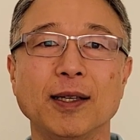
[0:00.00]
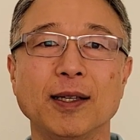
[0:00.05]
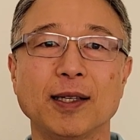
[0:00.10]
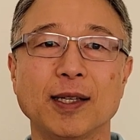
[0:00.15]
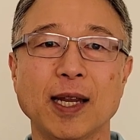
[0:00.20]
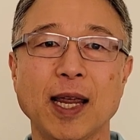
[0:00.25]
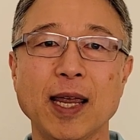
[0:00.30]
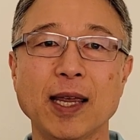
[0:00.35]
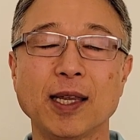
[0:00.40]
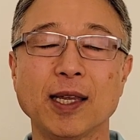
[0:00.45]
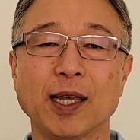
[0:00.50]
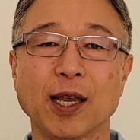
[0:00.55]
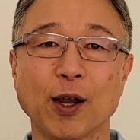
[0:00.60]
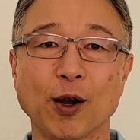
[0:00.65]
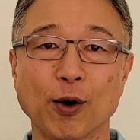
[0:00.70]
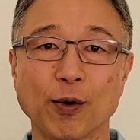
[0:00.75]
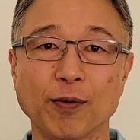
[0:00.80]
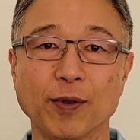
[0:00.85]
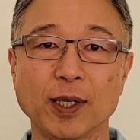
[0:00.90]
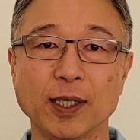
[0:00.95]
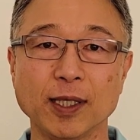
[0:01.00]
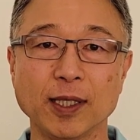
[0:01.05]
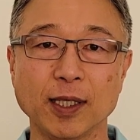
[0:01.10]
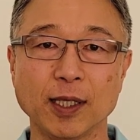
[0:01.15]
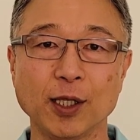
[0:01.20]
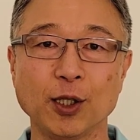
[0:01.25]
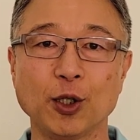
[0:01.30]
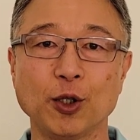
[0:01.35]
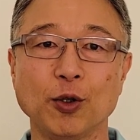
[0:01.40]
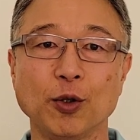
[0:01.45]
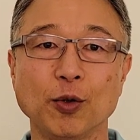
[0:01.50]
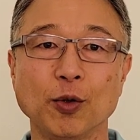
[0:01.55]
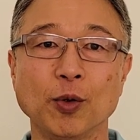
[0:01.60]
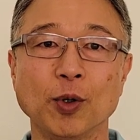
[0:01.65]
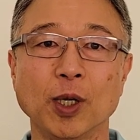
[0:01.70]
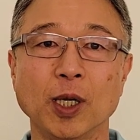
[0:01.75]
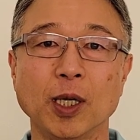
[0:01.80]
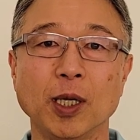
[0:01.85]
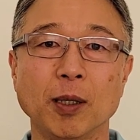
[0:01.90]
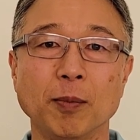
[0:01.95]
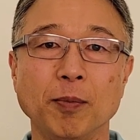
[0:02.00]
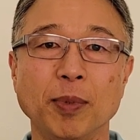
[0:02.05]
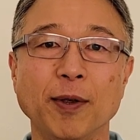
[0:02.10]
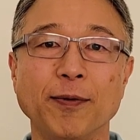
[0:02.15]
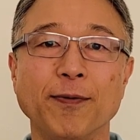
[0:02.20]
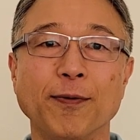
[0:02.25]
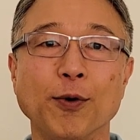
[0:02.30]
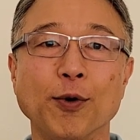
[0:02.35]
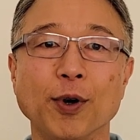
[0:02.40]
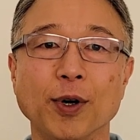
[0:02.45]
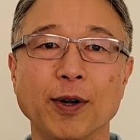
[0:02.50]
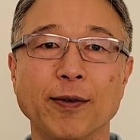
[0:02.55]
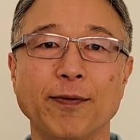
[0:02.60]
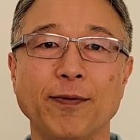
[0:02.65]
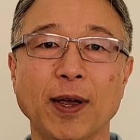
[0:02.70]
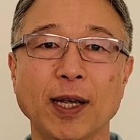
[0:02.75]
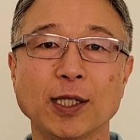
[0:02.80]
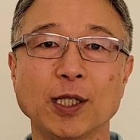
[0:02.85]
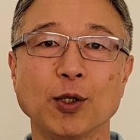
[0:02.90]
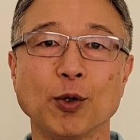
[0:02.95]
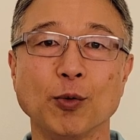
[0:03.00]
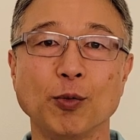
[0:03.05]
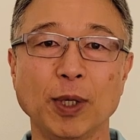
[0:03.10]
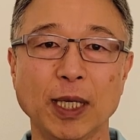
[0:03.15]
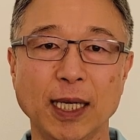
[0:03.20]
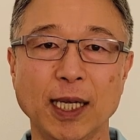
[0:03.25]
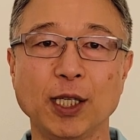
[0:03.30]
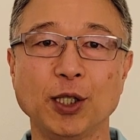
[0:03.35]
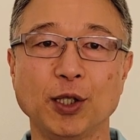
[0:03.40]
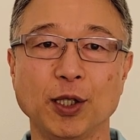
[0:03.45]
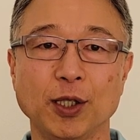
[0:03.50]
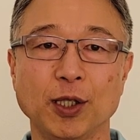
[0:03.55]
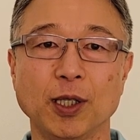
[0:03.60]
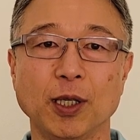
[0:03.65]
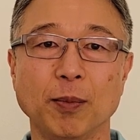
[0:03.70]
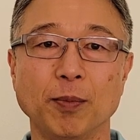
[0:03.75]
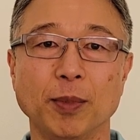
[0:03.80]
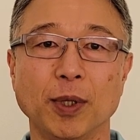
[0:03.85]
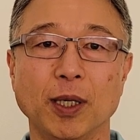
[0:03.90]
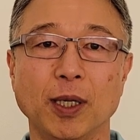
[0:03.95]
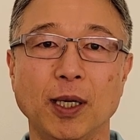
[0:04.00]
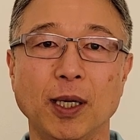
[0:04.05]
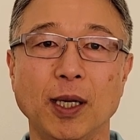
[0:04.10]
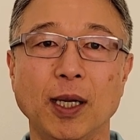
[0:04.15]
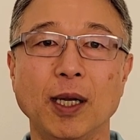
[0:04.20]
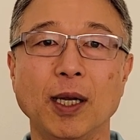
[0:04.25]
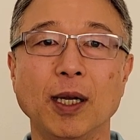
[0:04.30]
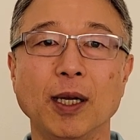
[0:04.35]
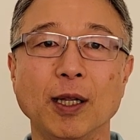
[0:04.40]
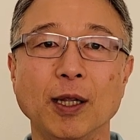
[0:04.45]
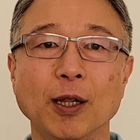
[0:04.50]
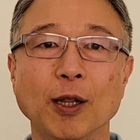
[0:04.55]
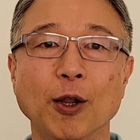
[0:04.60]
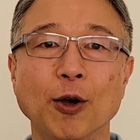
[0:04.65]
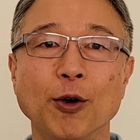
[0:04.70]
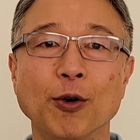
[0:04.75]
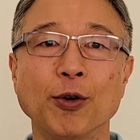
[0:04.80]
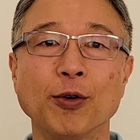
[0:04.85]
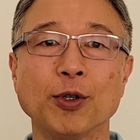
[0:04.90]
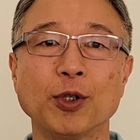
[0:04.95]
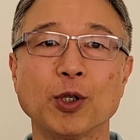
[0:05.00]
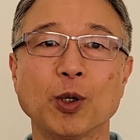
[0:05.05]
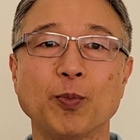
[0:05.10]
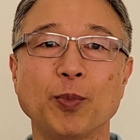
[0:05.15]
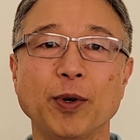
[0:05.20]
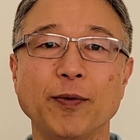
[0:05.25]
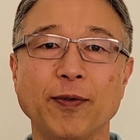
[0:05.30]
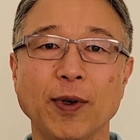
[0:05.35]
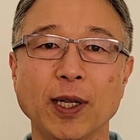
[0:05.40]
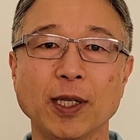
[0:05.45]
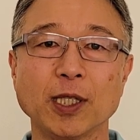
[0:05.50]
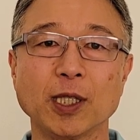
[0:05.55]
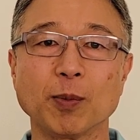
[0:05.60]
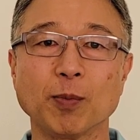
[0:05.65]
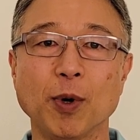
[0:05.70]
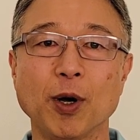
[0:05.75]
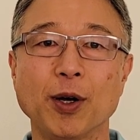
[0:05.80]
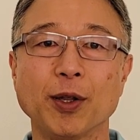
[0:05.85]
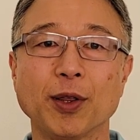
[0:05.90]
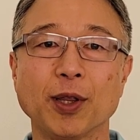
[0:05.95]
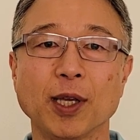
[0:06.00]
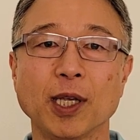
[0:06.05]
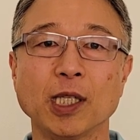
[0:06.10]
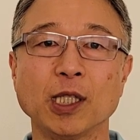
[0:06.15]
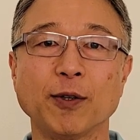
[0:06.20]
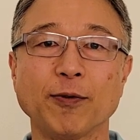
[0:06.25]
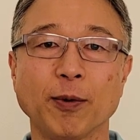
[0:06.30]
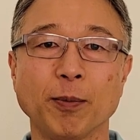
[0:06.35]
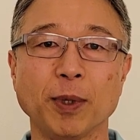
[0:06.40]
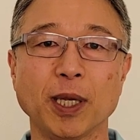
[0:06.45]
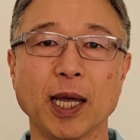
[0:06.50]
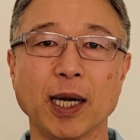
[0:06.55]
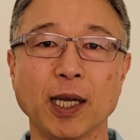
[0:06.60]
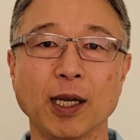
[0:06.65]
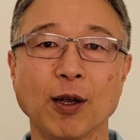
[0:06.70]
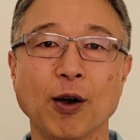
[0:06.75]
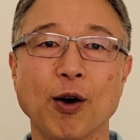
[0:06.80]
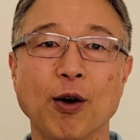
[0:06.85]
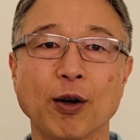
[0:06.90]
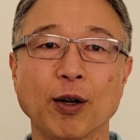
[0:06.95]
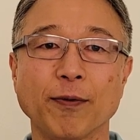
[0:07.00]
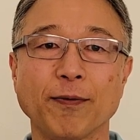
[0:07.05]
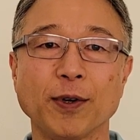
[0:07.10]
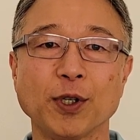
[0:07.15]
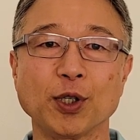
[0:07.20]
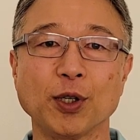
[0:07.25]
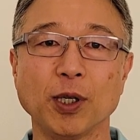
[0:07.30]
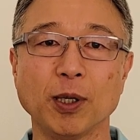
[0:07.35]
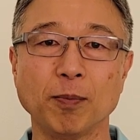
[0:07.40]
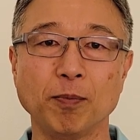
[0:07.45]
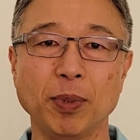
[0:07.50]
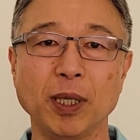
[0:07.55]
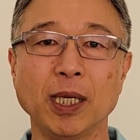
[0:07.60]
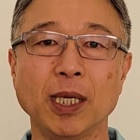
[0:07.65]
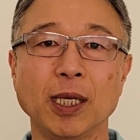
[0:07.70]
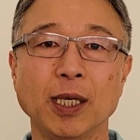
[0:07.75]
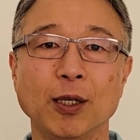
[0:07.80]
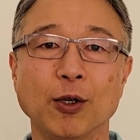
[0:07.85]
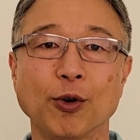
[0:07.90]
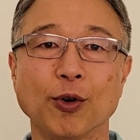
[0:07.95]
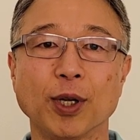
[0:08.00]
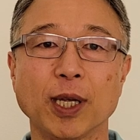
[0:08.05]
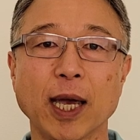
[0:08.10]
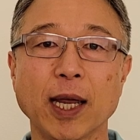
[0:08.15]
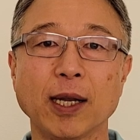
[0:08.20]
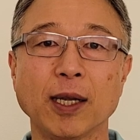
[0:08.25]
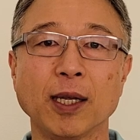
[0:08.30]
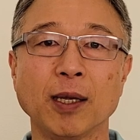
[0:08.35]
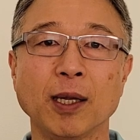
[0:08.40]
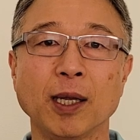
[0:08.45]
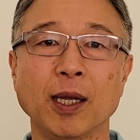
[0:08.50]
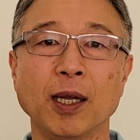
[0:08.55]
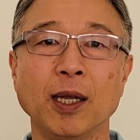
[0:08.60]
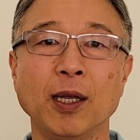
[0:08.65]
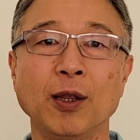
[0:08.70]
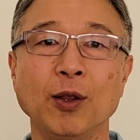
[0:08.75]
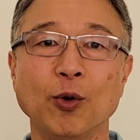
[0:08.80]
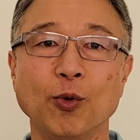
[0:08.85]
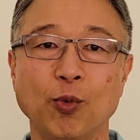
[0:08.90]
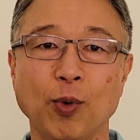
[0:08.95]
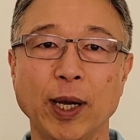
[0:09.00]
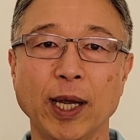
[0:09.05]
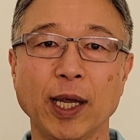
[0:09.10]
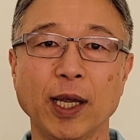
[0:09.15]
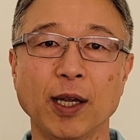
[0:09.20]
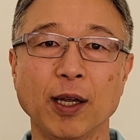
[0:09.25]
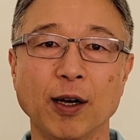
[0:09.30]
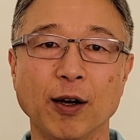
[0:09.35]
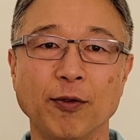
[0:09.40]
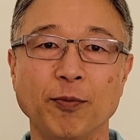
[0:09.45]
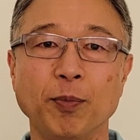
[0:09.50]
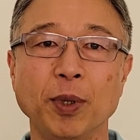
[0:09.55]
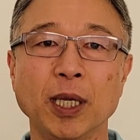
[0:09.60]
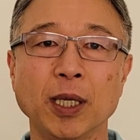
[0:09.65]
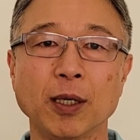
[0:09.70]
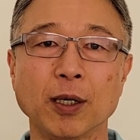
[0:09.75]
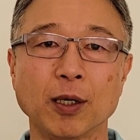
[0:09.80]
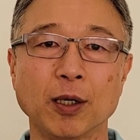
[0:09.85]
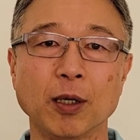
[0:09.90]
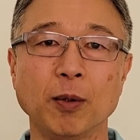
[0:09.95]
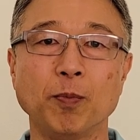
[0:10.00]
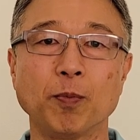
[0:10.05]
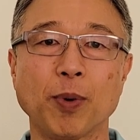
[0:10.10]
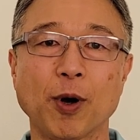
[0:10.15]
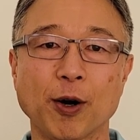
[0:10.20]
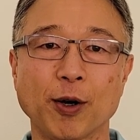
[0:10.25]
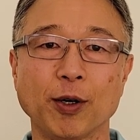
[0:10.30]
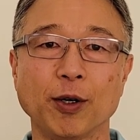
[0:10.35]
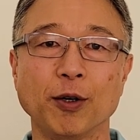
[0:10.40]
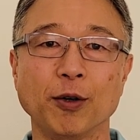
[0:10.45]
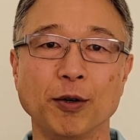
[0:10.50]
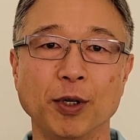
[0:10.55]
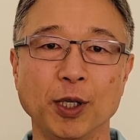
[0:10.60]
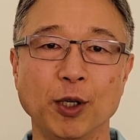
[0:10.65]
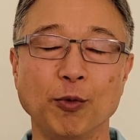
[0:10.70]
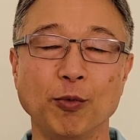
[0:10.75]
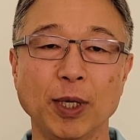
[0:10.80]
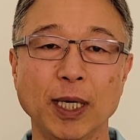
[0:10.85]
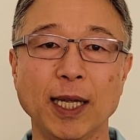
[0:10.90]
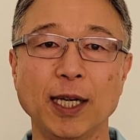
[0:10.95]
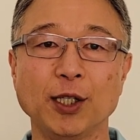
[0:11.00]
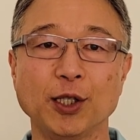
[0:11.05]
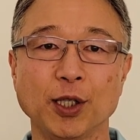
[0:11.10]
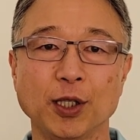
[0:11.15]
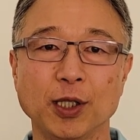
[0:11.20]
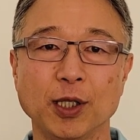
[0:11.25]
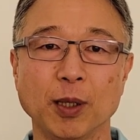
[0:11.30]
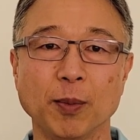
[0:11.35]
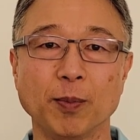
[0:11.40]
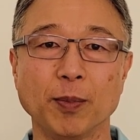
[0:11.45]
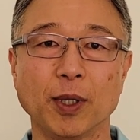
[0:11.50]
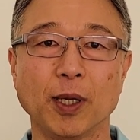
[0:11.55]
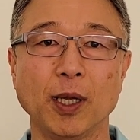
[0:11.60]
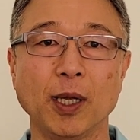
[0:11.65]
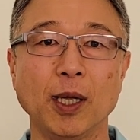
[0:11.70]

Take care of this issue before it affects your relationship. Learn to prevent small things from getting artificially big or getting in the way of being a good partner in your relationship.